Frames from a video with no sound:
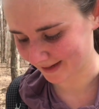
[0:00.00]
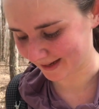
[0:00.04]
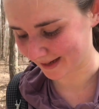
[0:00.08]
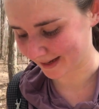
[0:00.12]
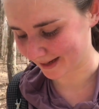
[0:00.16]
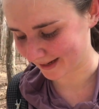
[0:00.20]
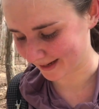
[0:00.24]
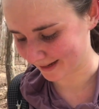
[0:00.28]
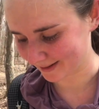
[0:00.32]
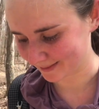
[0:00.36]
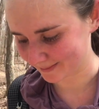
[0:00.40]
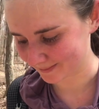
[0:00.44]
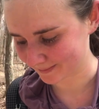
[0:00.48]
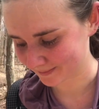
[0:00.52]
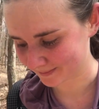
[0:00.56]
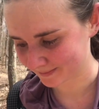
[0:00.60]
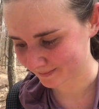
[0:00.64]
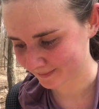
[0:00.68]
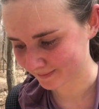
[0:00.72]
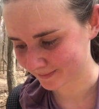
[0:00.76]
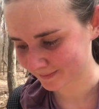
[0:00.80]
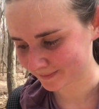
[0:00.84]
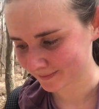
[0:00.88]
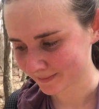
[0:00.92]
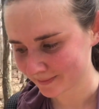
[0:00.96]
But
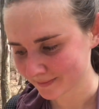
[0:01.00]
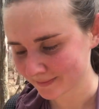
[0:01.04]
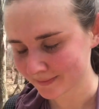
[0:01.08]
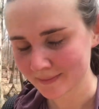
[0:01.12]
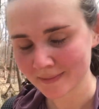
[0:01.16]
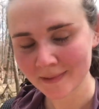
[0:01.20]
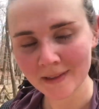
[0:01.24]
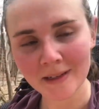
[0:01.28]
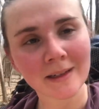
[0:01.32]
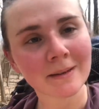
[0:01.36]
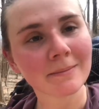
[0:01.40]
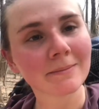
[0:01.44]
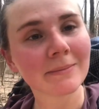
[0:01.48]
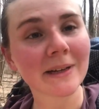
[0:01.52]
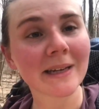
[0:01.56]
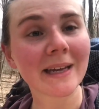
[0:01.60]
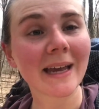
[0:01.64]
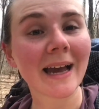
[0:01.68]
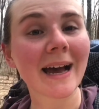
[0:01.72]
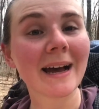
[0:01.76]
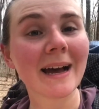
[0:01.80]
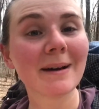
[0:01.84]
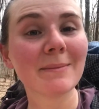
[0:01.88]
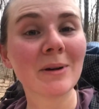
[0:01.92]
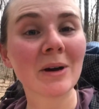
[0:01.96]

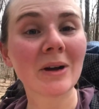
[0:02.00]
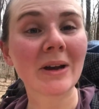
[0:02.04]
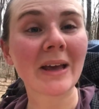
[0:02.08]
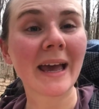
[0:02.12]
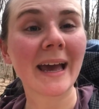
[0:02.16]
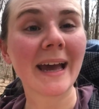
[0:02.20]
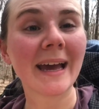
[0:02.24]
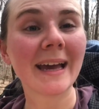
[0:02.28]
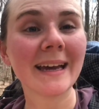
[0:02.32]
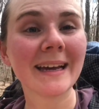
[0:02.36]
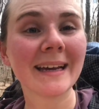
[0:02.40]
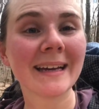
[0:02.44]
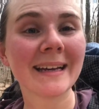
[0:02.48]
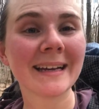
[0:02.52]
yeah, I'm okay.